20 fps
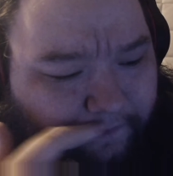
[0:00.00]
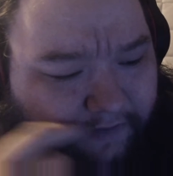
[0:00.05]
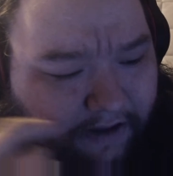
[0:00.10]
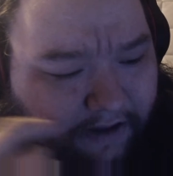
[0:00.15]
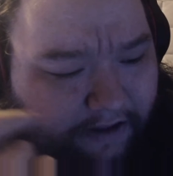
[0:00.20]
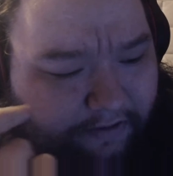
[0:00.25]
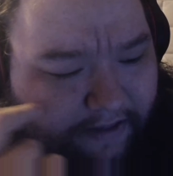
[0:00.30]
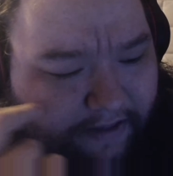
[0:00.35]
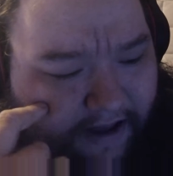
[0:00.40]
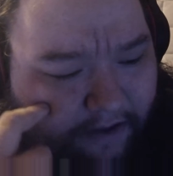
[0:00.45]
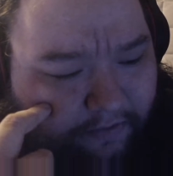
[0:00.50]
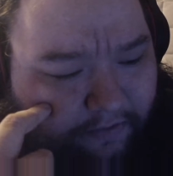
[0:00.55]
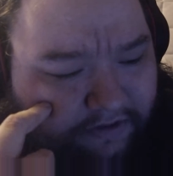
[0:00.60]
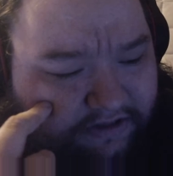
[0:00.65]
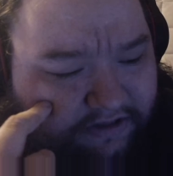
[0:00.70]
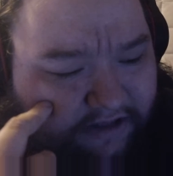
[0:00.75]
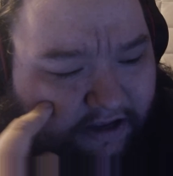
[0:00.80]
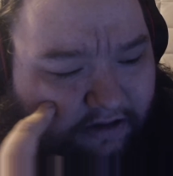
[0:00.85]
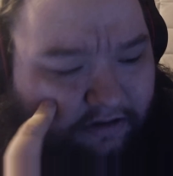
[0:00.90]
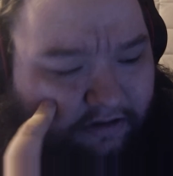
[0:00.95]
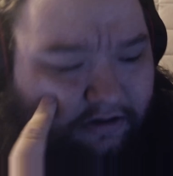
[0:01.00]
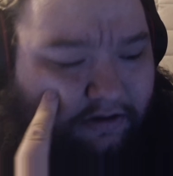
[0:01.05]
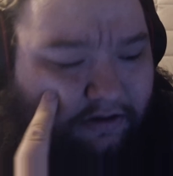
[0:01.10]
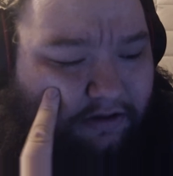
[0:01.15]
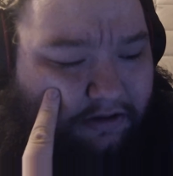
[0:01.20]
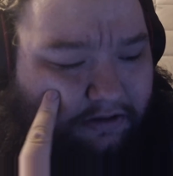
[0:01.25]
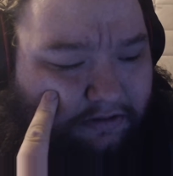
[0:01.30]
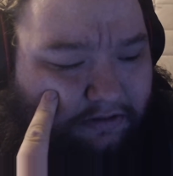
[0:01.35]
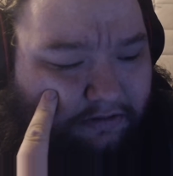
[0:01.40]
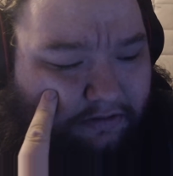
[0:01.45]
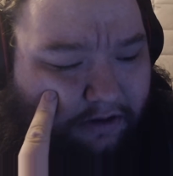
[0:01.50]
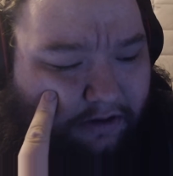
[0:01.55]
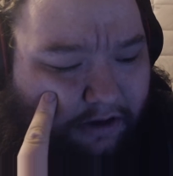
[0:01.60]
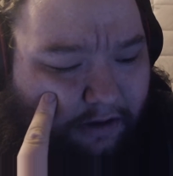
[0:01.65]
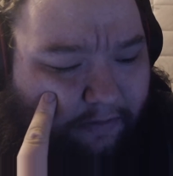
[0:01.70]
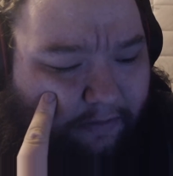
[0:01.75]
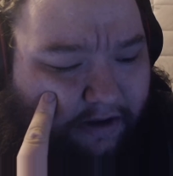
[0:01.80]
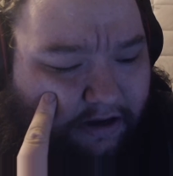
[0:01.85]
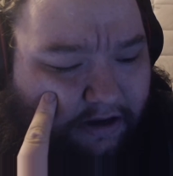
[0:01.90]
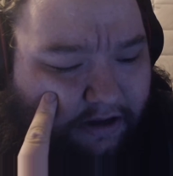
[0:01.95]
And that was like, oh
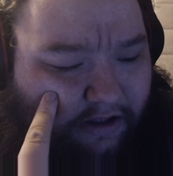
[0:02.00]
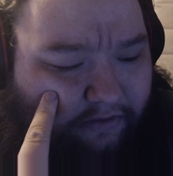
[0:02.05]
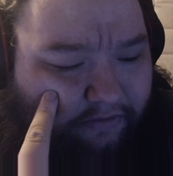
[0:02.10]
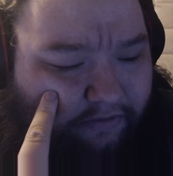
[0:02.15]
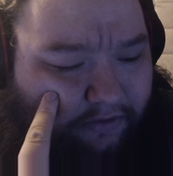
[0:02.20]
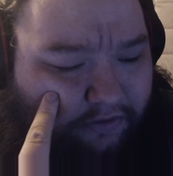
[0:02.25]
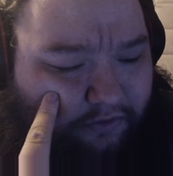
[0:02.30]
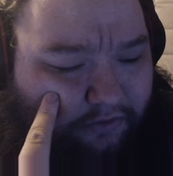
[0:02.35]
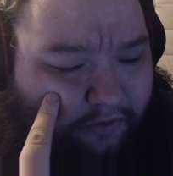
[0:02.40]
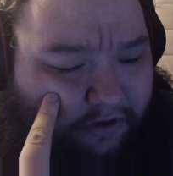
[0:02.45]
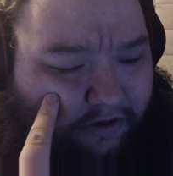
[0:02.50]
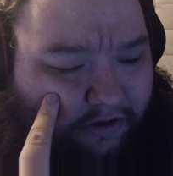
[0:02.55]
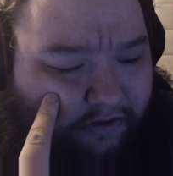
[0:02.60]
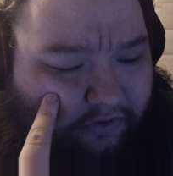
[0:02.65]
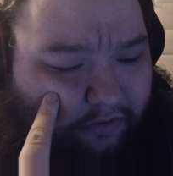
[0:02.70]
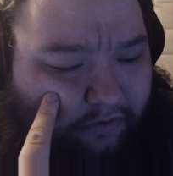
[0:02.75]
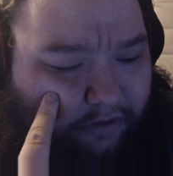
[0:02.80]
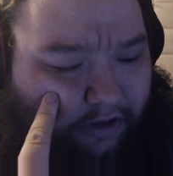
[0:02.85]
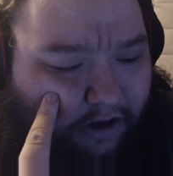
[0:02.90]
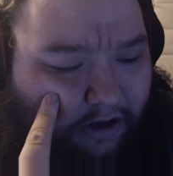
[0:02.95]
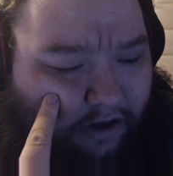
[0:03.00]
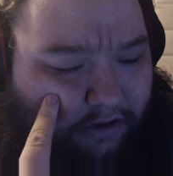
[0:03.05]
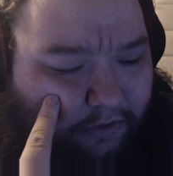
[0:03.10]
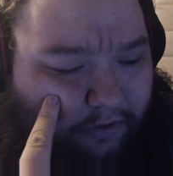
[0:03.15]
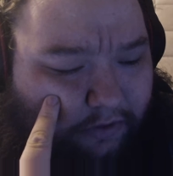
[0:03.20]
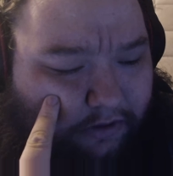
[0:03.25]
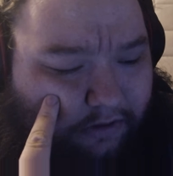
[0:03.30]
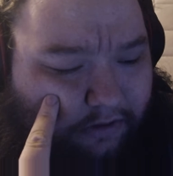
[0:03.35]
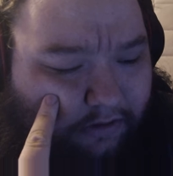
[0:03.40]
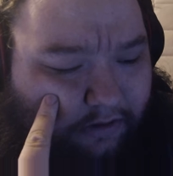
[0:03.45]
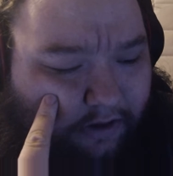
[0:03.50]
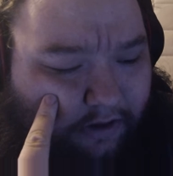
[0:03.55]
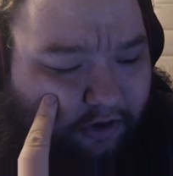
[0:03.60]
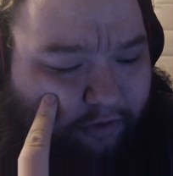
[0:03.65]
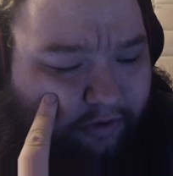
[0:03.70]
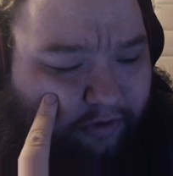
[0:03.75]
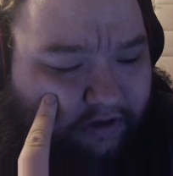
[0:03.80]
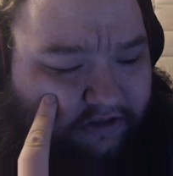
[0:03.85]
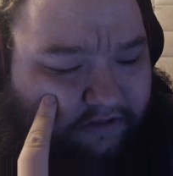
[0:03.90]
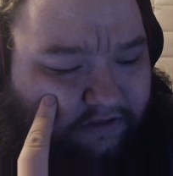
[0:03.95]
man, now it feels weird. That's really awkward. I hope
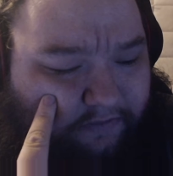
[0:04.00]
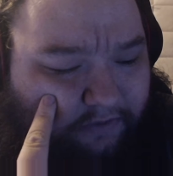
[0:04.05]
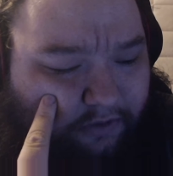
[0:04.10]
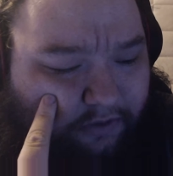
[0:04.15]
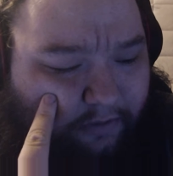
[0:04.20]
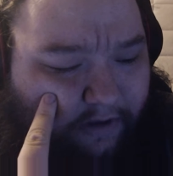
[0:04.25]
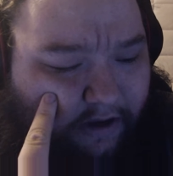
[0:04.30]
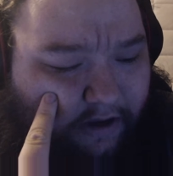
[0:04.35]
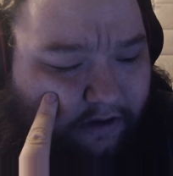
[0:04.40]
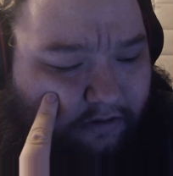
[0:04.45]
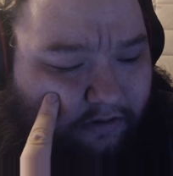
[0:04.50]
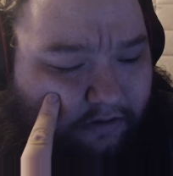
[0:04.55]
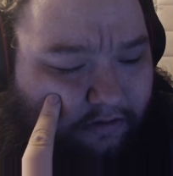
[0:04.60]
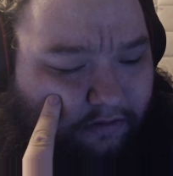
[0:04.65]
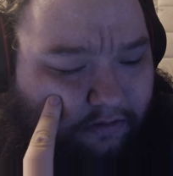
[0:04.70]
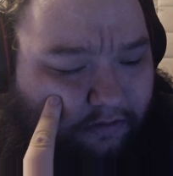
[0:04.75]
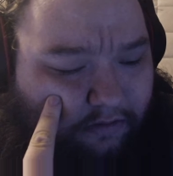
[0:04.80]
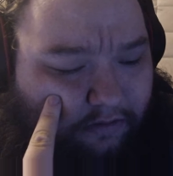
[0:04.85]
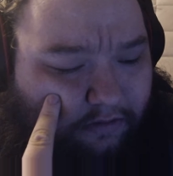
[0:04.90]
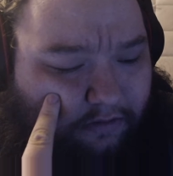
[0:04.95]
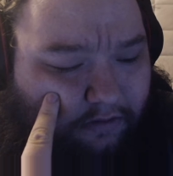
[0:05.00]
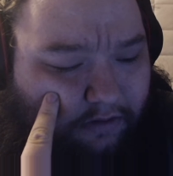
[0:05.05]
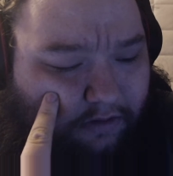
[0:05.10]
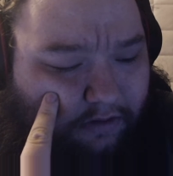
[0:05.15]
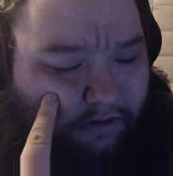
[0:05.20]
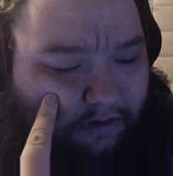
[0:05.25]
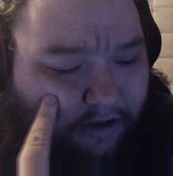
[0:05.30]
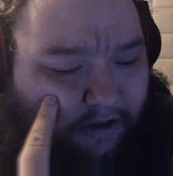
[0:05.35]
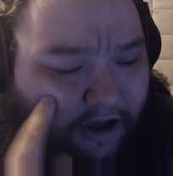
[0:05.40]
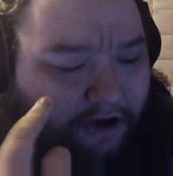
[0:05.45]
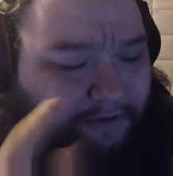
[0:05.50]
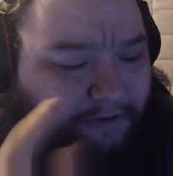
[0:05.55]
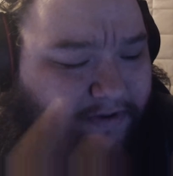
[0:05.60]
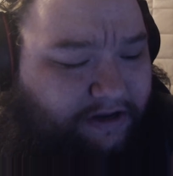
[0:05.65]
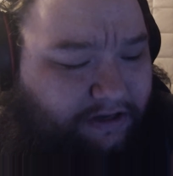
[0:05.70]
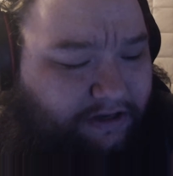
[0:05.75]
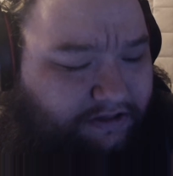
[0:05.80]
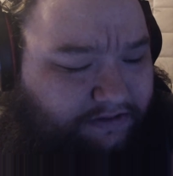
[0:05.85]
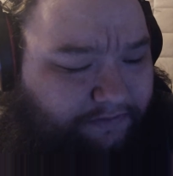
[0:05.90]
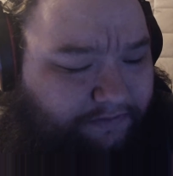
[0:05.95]
he doesn't feel bad. I hope he
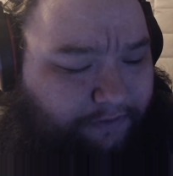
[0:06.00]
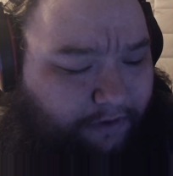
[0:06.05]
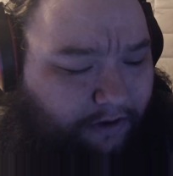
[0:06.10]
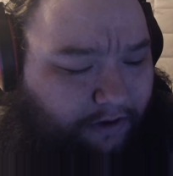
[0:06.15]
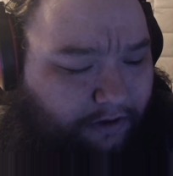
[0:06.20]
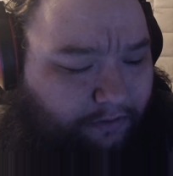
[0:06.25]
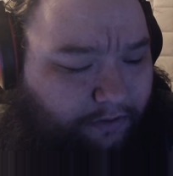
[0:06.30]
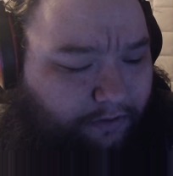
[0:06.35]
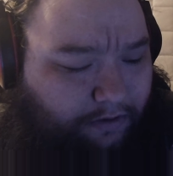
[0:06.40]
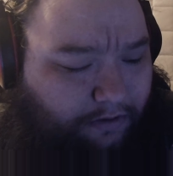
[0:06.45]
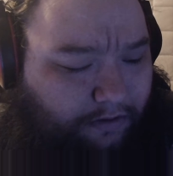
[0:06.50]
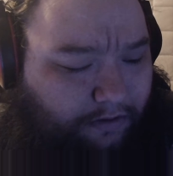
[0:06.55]
doesn't feel awkward.